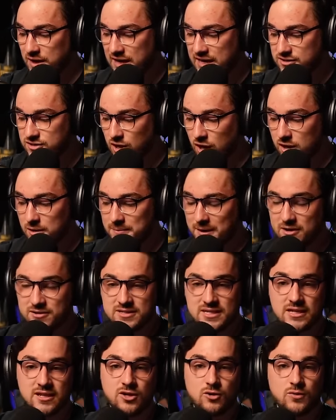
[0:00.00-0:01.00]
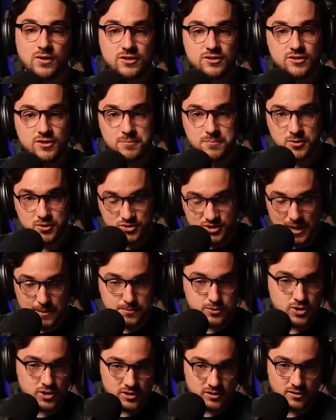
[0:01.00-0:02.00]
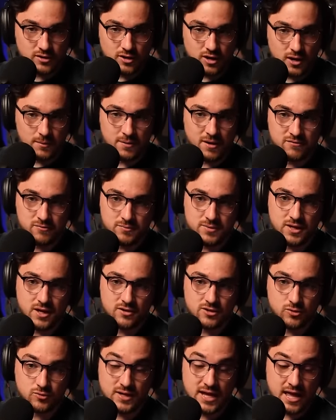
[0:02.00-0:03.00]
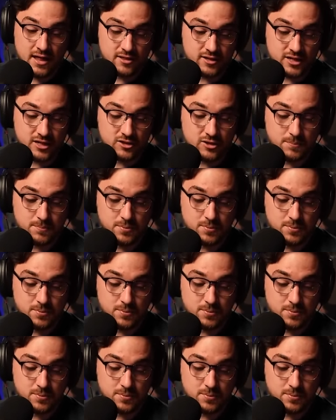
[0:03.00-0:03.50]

it's all about dealing with the perception above and beyond the reality. The